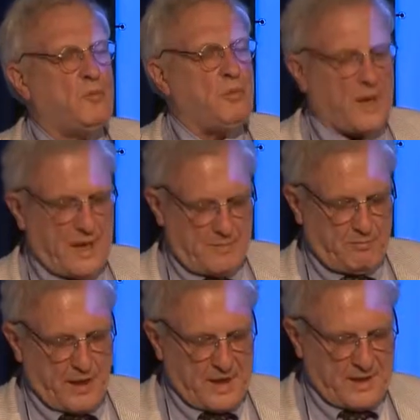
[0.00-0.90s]
by
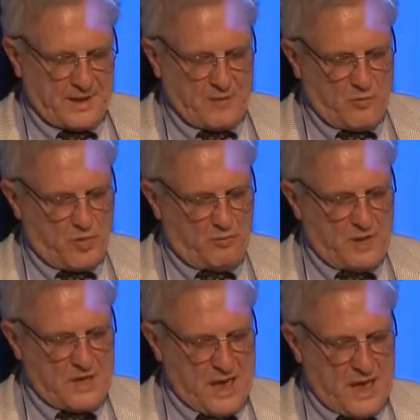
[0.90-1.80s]
painting a more
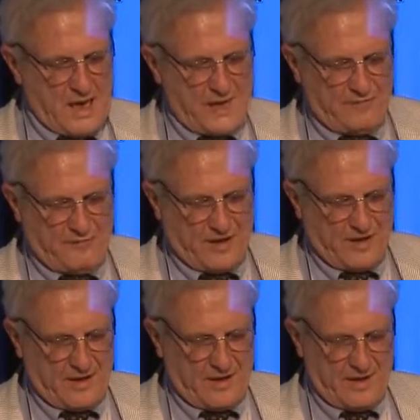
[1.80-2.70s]
benign,
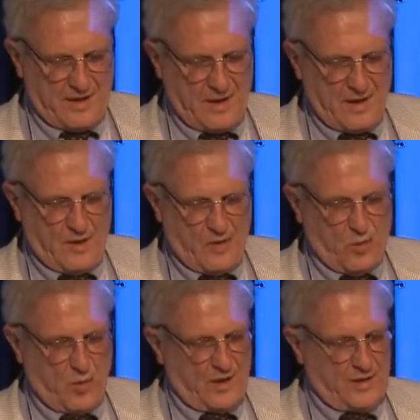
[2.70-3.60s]
friendly
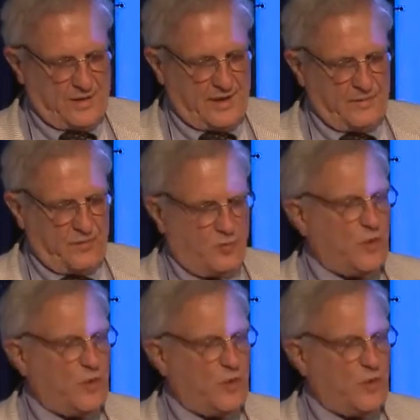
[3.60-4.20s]
world than